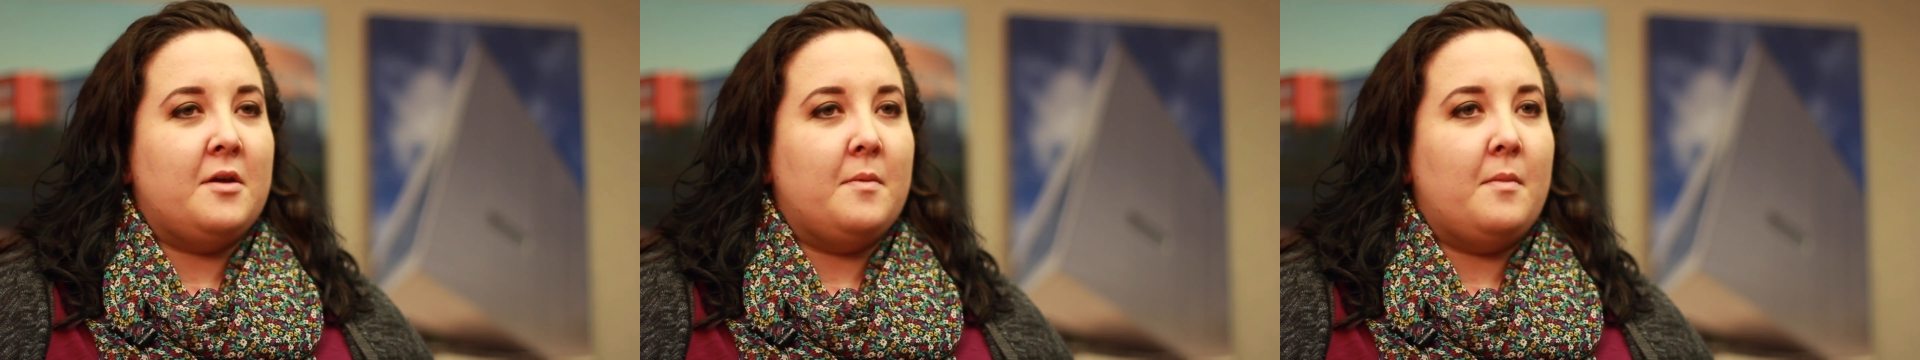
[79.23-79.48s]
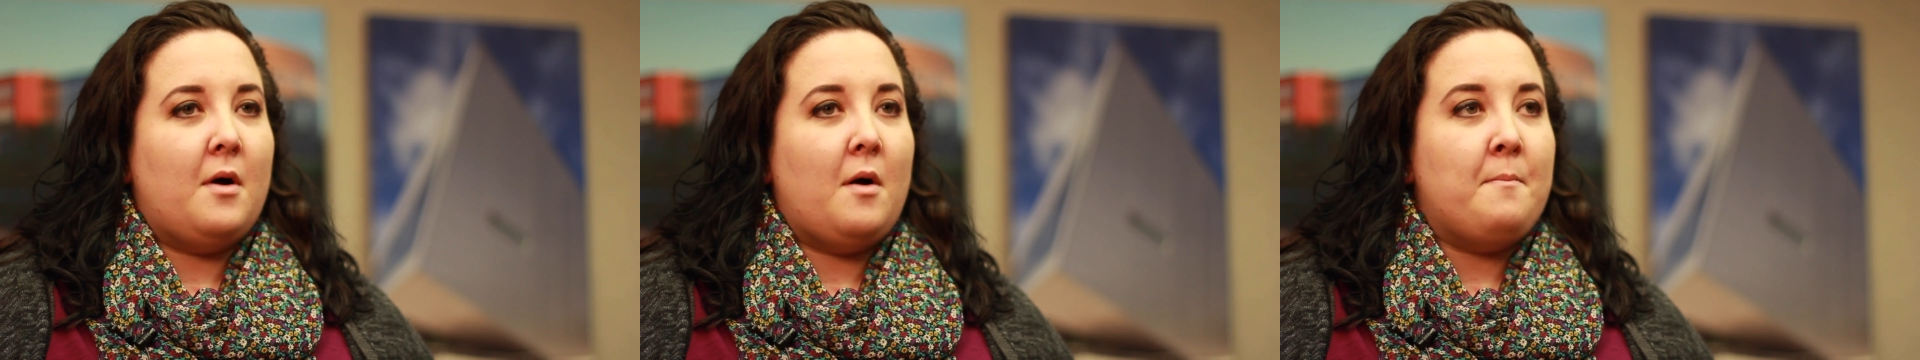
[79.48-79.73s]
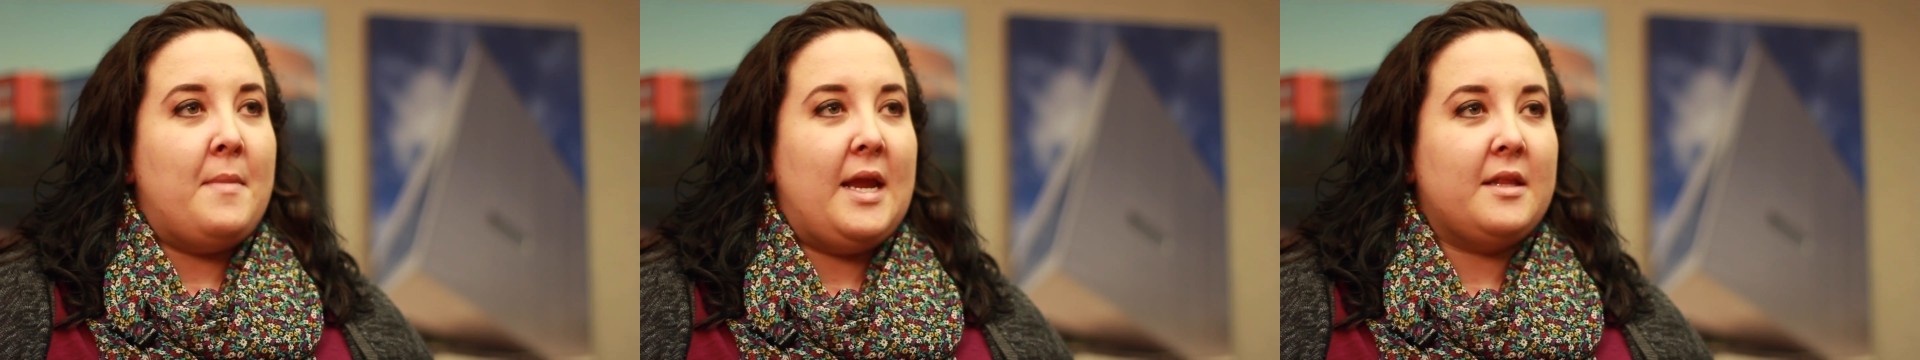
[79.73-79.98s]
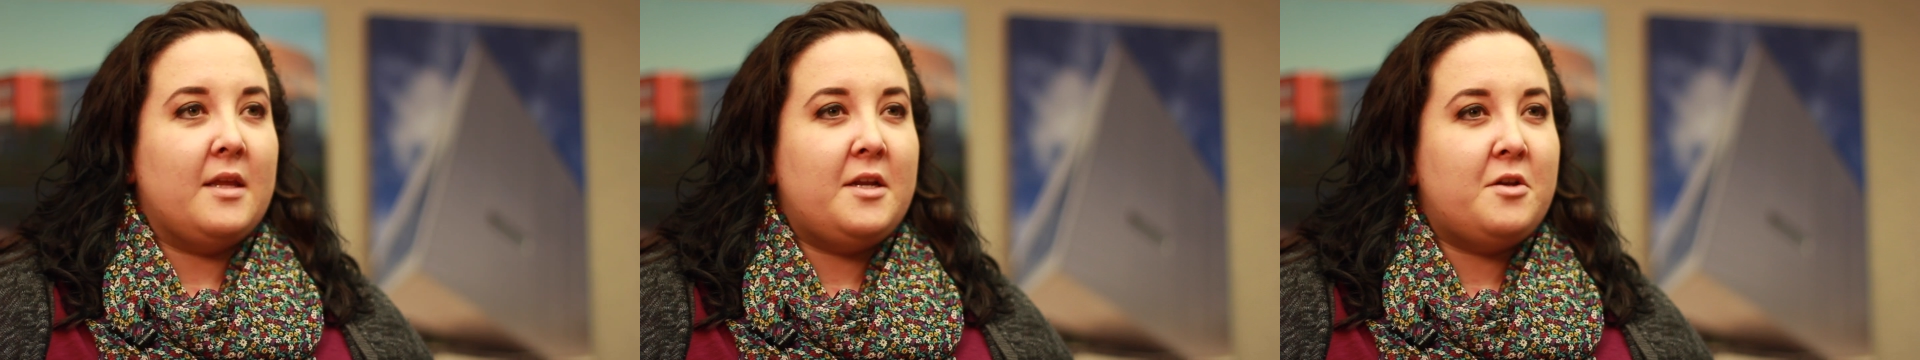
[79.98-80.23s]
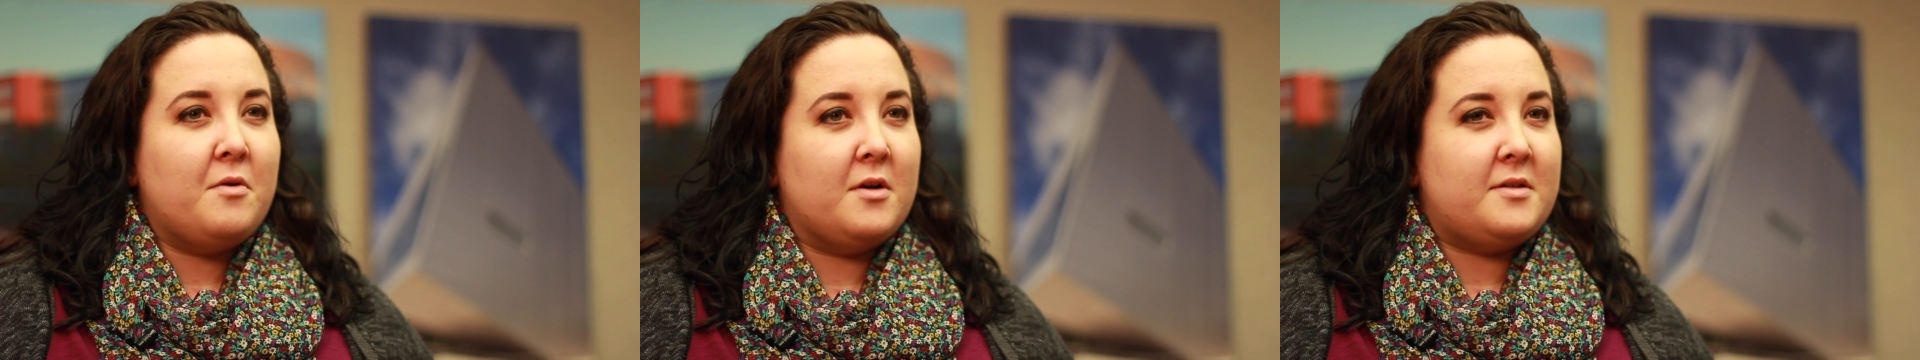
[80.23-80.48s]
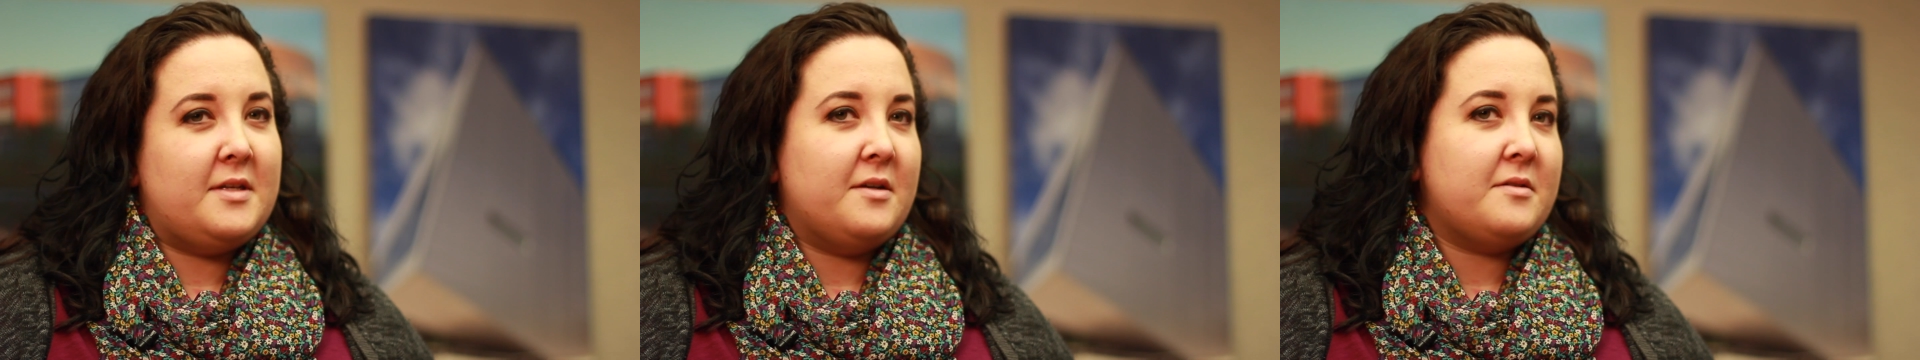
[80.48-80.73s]
them mainly to
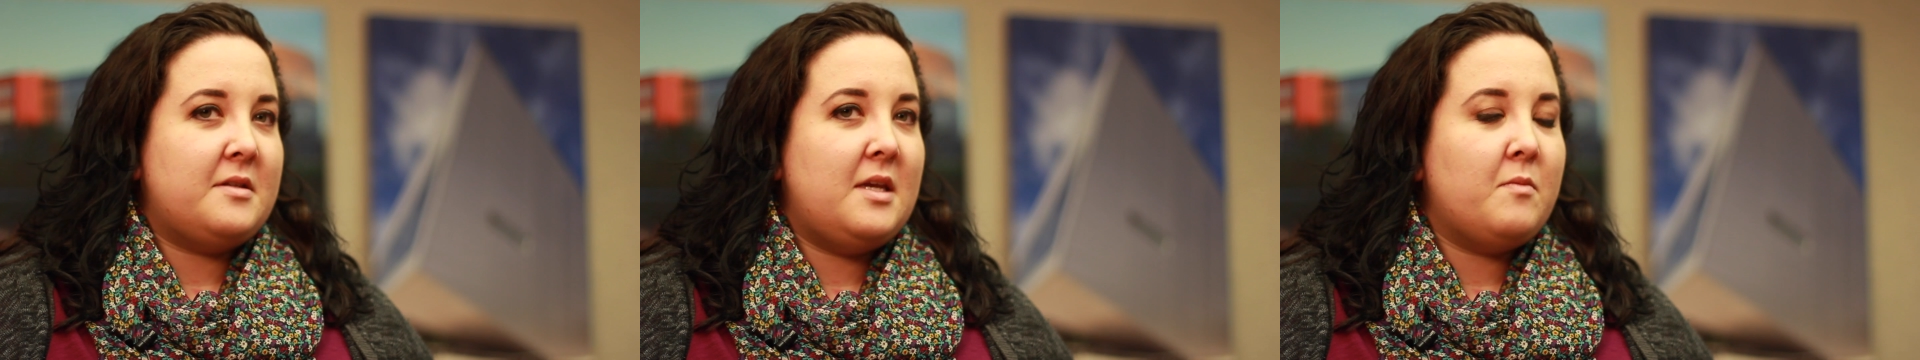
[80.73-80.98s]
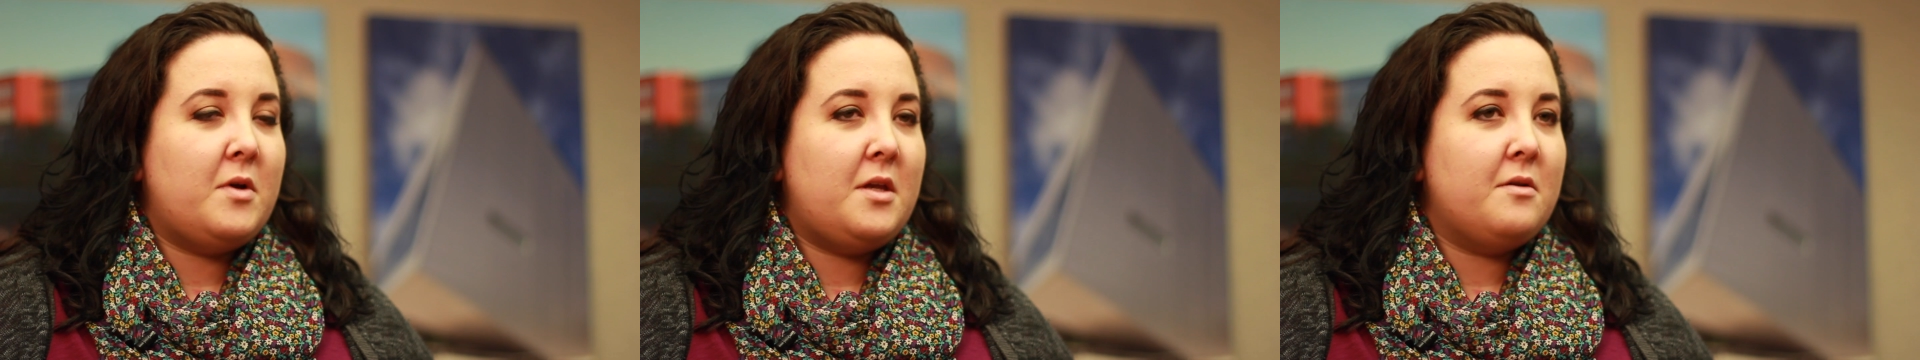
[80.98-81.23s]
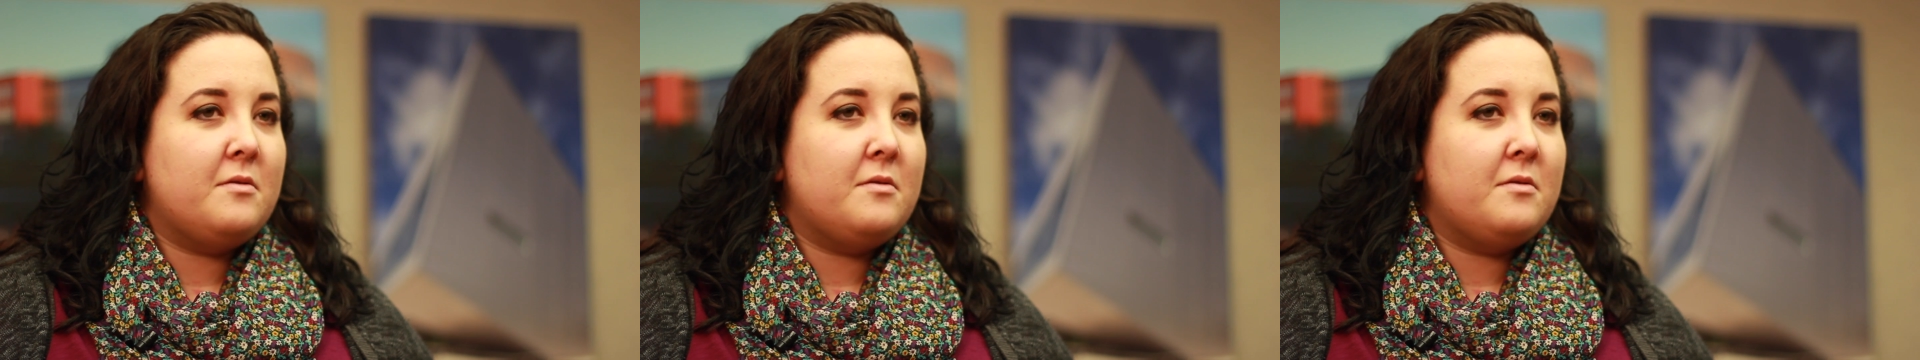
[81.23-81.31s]
our sales team we